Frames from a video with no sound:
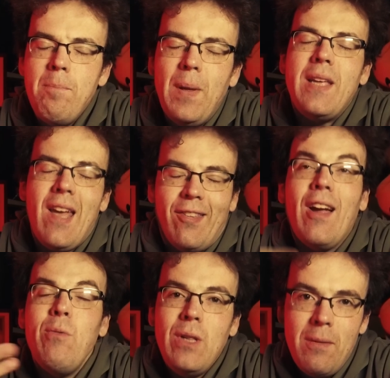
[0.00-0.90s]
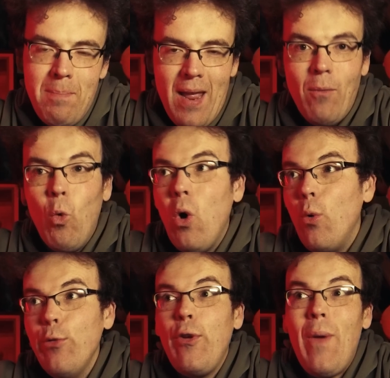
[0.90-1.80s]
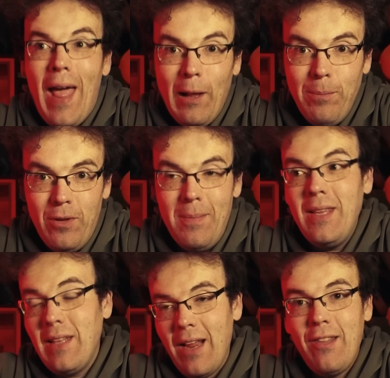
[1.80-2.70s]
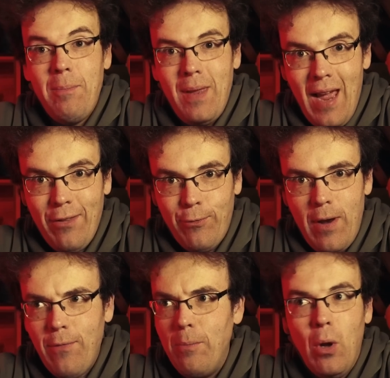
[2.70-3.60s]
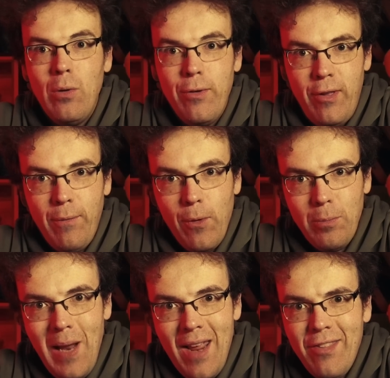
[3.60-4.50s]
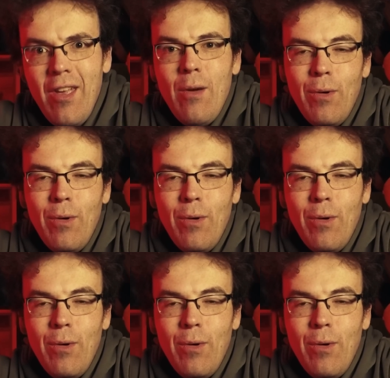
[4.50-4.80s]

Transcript: But yes, I will admit, what also helped them and the likes of Piastri from not losing 4th place